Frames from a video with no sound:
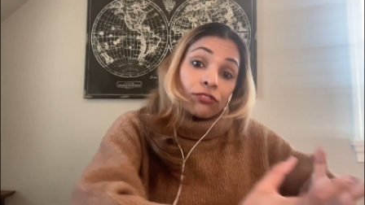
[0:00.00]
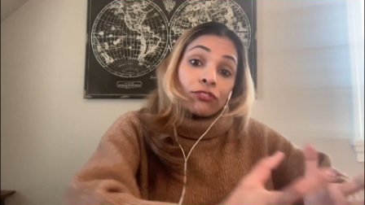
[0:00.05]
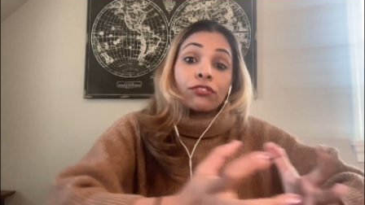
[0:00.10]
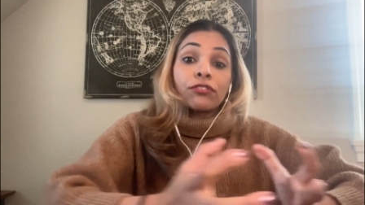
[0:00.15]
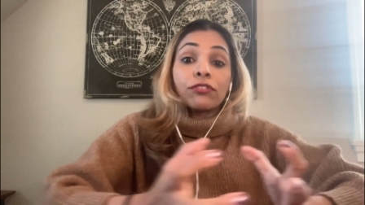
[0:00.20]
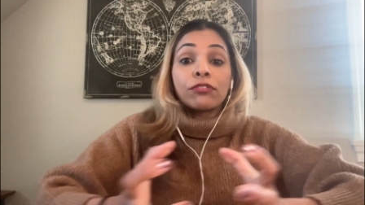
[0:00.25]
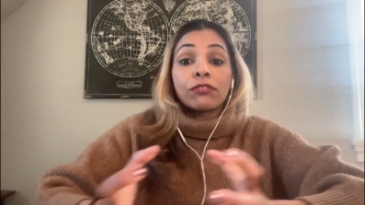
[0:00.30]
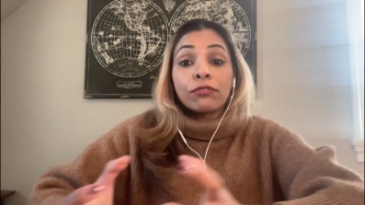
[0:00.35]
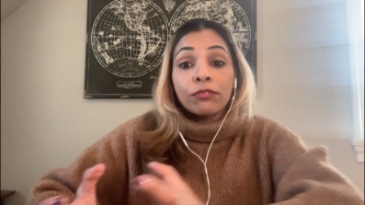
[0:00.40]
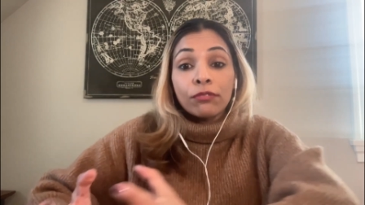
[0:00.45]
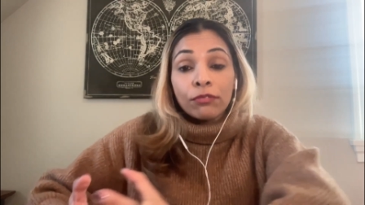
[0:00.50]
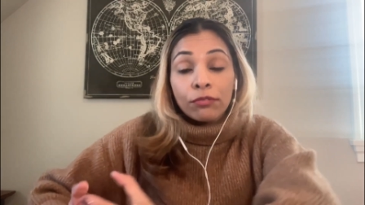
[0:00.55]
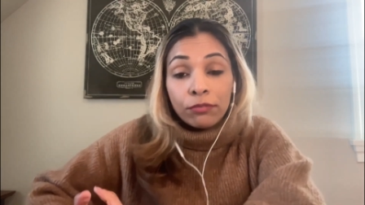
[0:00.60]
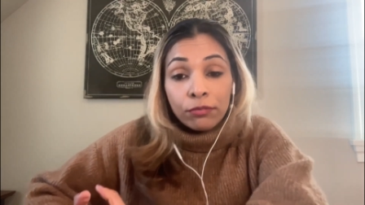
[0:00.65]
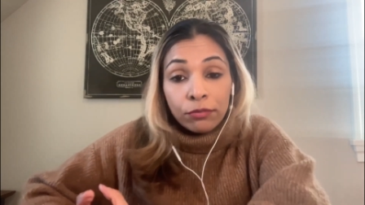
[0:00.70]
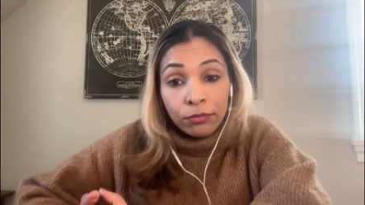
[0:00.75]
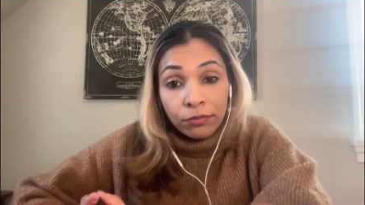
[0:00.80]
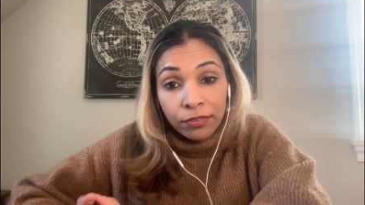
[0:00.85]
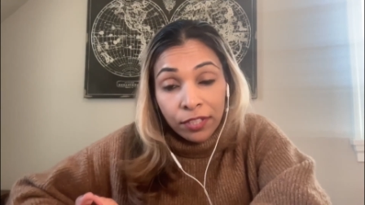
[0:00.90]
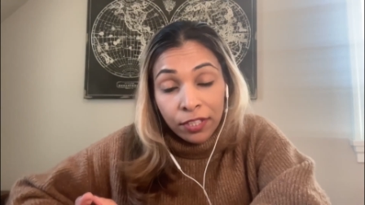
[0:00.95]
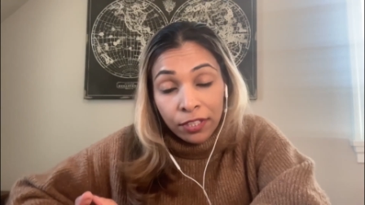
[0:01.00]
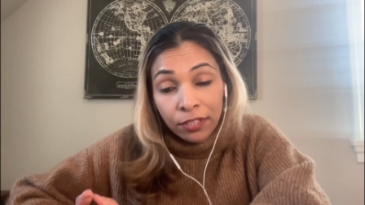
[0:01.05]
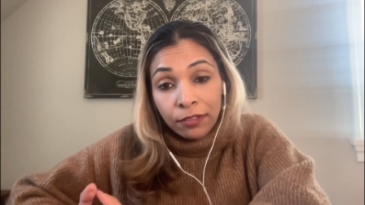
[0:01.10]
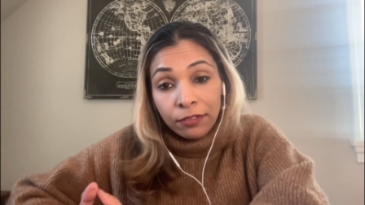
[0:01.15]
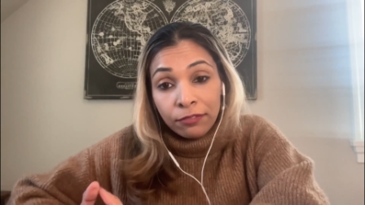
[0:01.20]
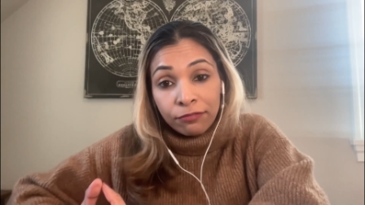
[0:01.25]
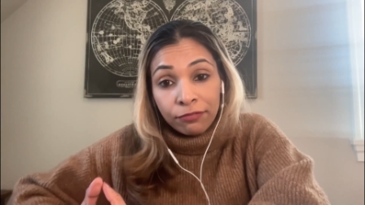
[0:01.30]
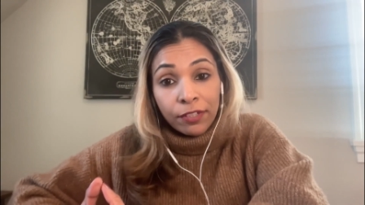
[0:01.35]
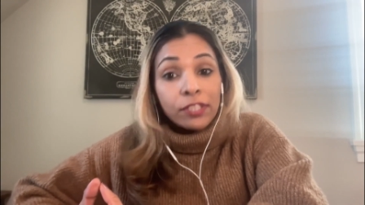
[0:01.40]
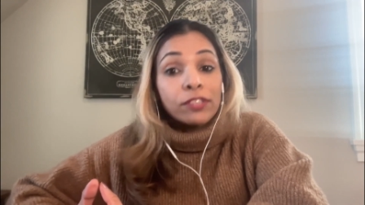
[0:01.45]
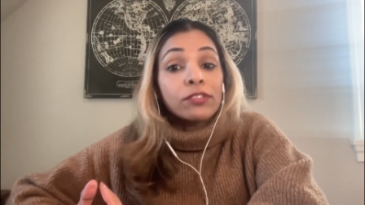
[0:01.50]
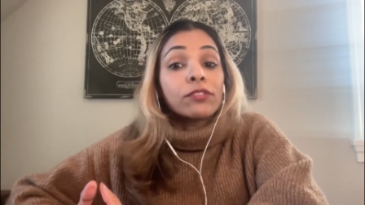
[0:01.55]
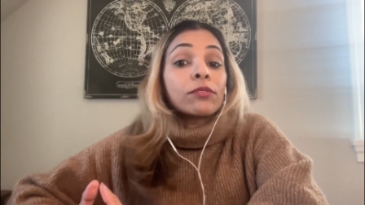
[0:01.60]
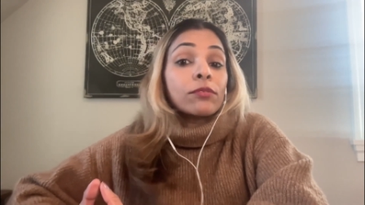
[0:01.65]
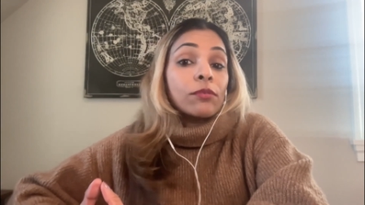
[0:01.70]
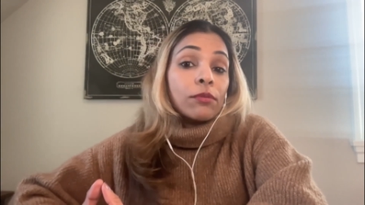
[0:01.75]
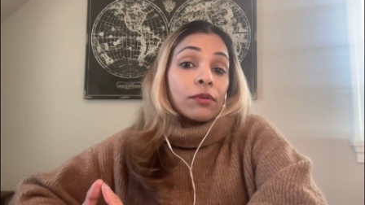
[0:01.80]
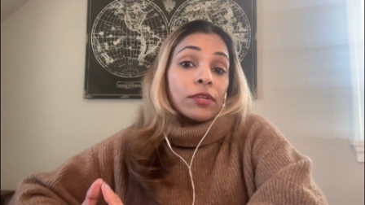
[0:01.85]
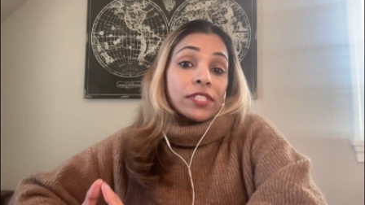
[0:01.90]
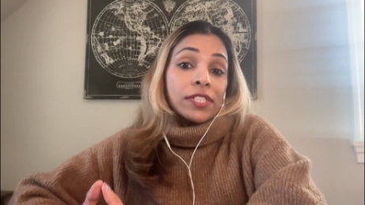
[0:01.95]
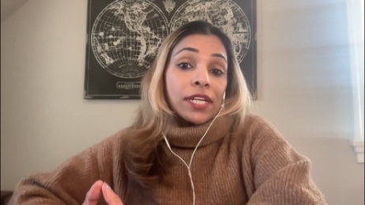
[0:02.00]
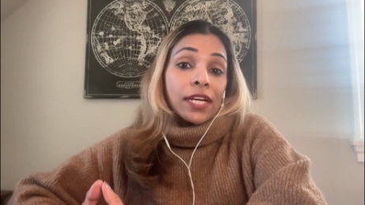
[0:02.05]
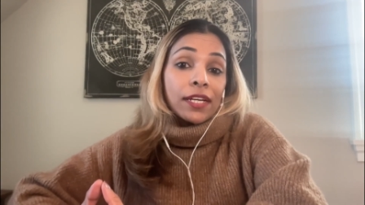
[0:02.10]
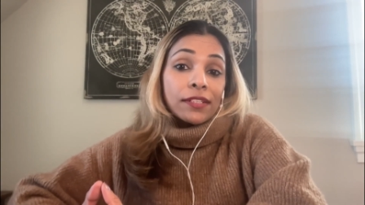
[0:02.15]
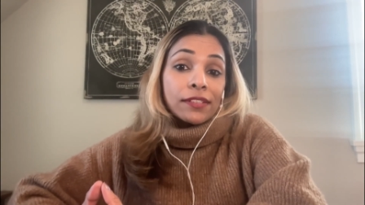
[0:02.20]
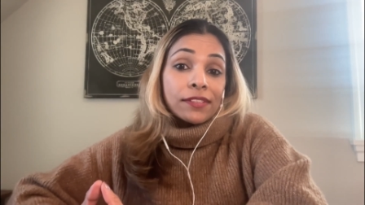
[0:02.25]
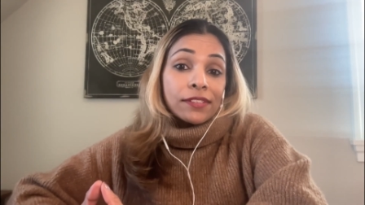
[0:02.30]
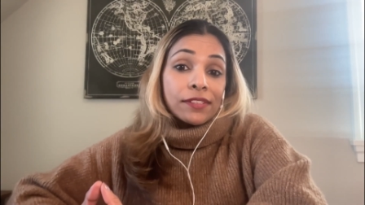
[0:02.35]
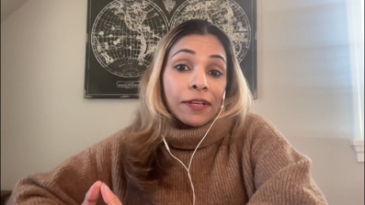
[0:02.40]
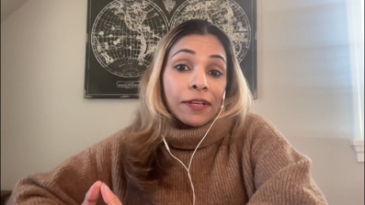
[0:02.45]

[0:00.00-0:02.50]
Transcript: to the frontal cortex.